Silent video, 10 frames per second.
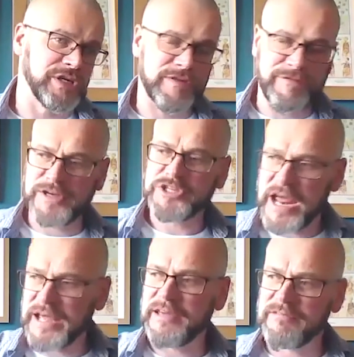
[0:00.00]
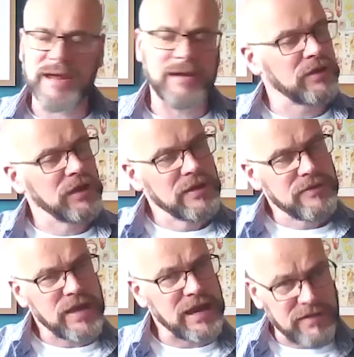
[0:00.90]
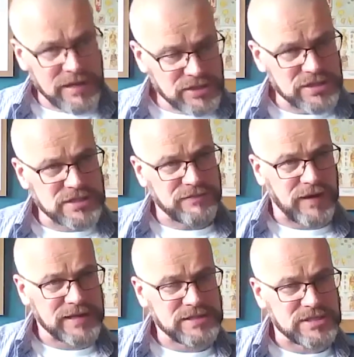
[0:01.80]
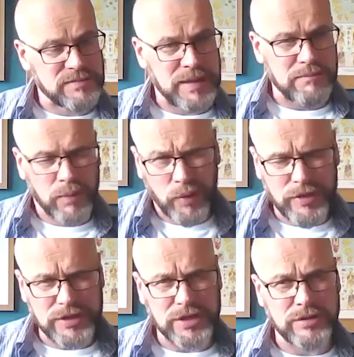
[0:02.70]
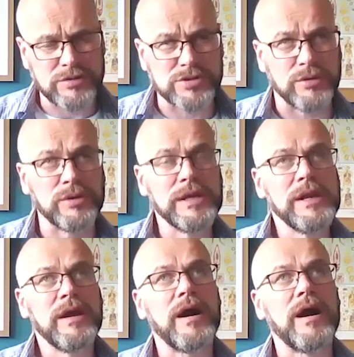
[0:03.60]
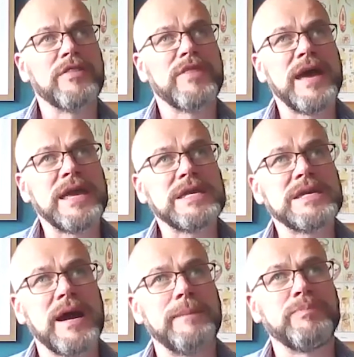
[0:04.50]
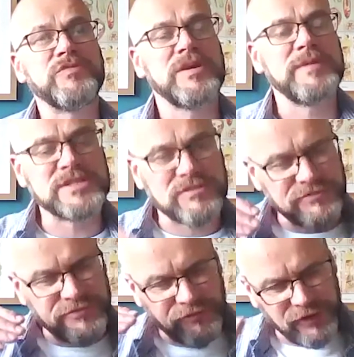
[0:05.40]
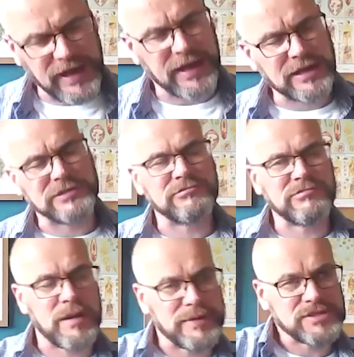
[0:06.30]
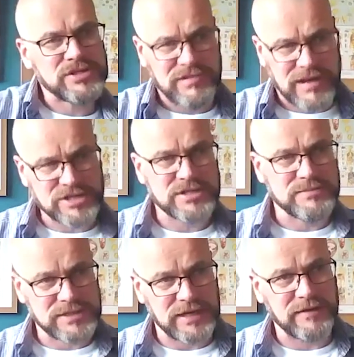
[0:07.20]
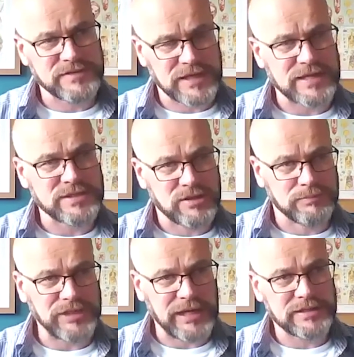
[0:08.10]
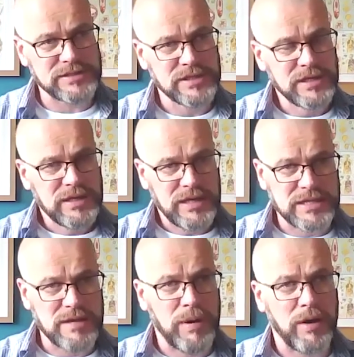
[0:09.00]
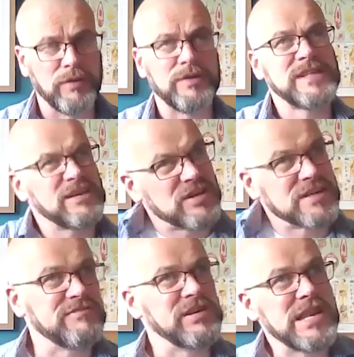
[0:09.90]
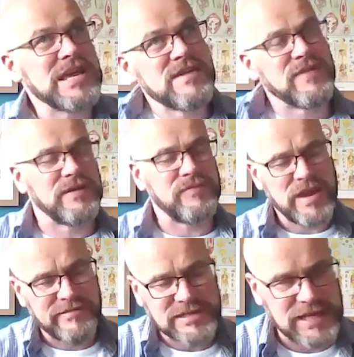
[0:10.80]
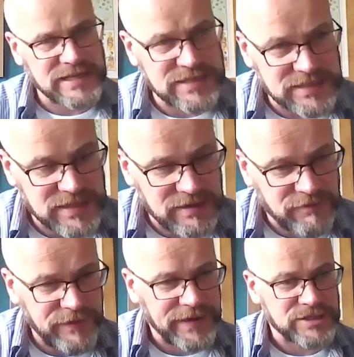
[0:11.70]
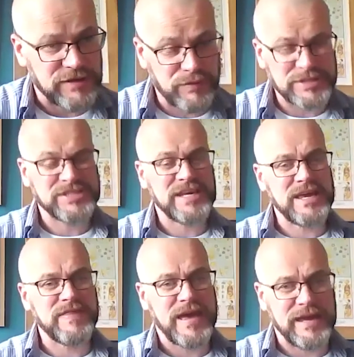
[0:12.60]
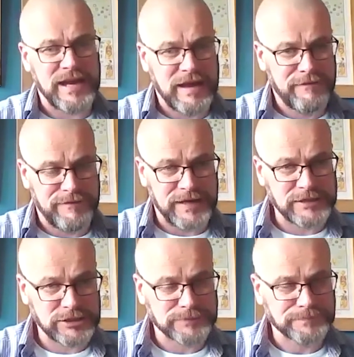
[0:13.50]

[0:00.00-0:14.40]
are the fish hanging around aeration devices a bit more than usual? Are they seeming to flick and rub and scratch themselves against objects in the pond as they're trying to relieve an irritated infection? If we're seeing that in our fish,